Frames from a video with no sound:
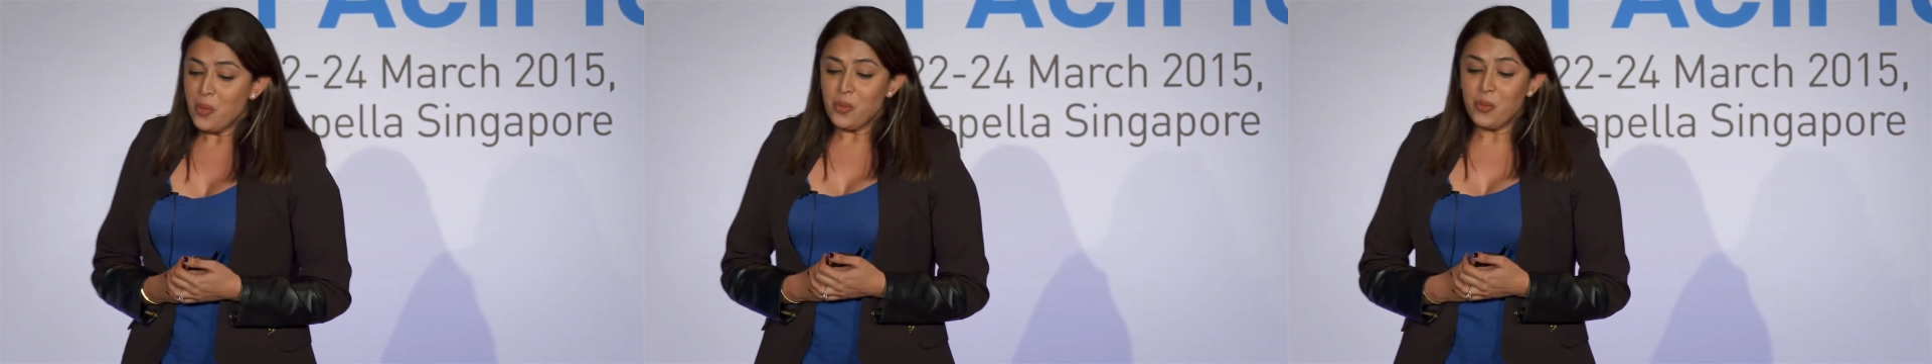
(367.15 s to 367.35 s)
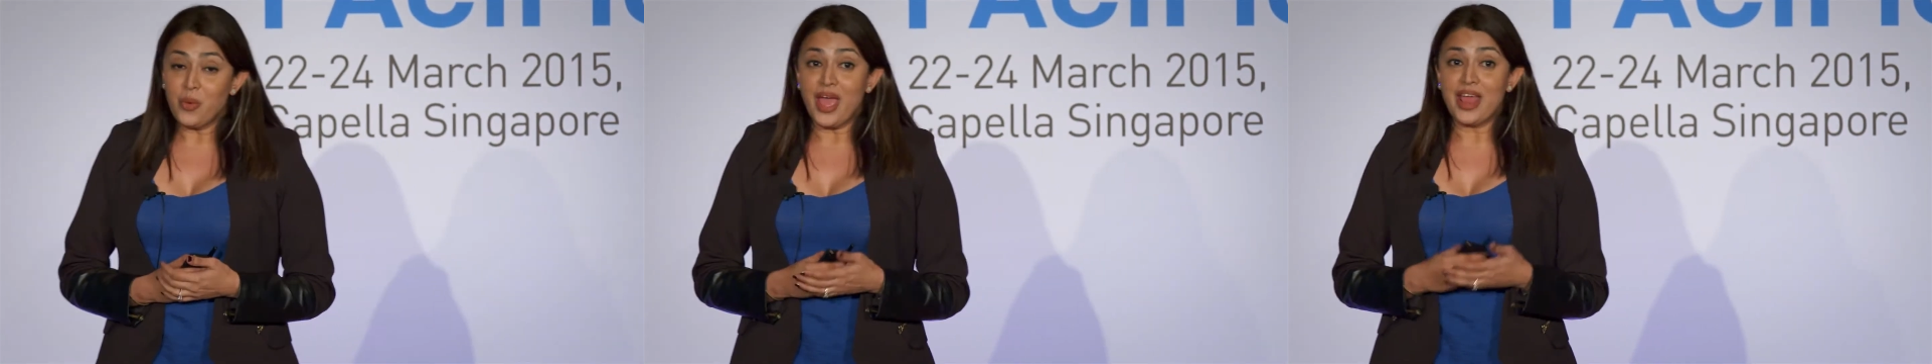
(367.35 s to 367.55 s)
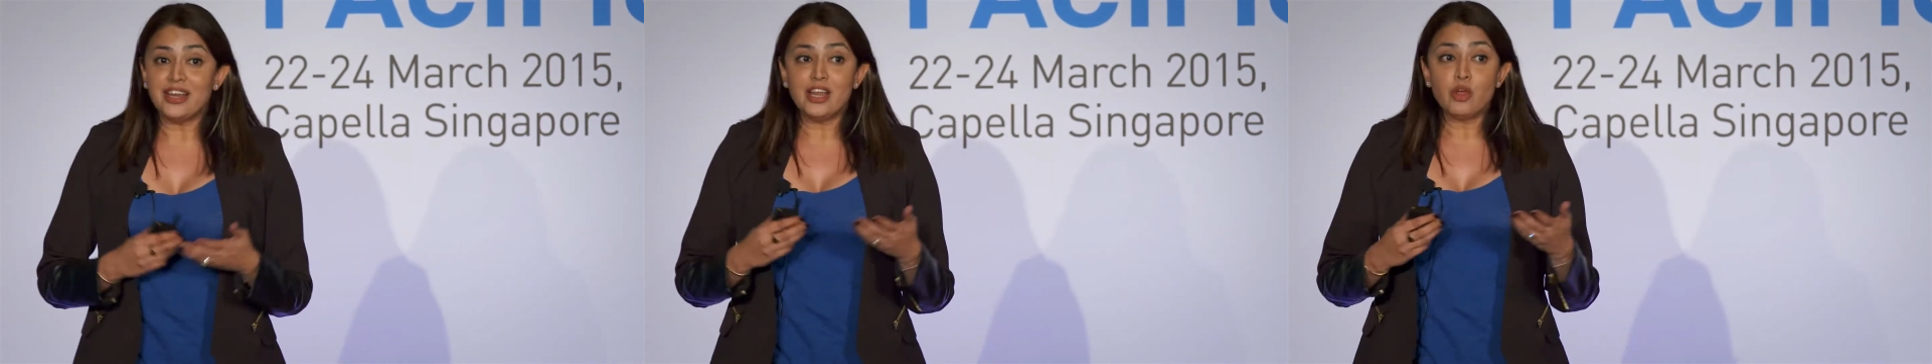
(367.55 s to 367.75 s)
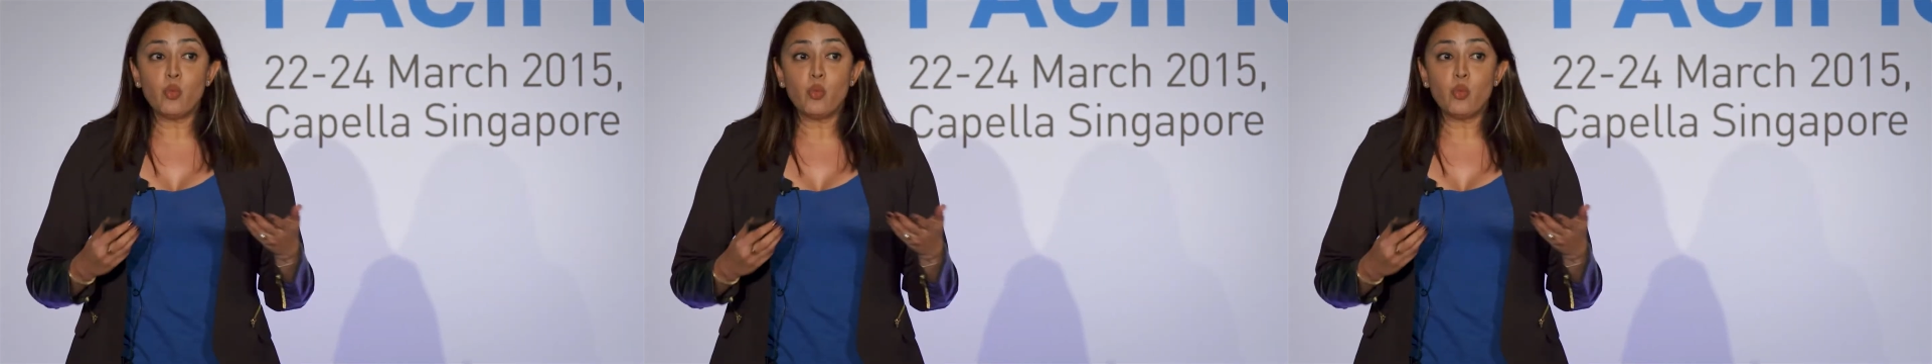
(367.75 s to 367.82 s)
when